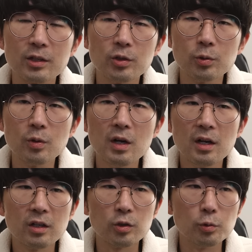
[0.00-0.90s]

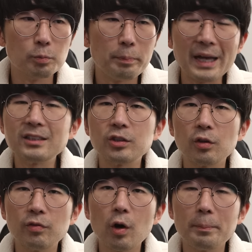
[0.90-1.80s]
you based your
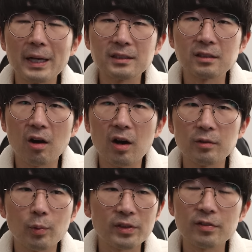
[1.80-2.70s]
vote based
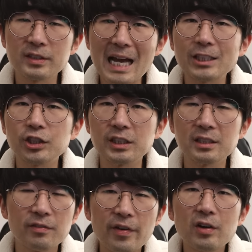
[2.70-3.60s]
on what the Sadducees
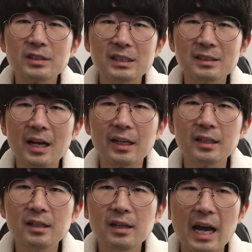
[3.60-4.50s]
and Pharisees
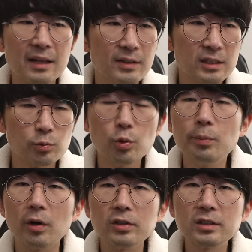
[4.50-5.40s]
said and these
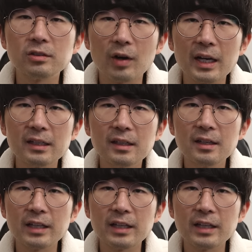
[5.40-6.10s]
rumors, right,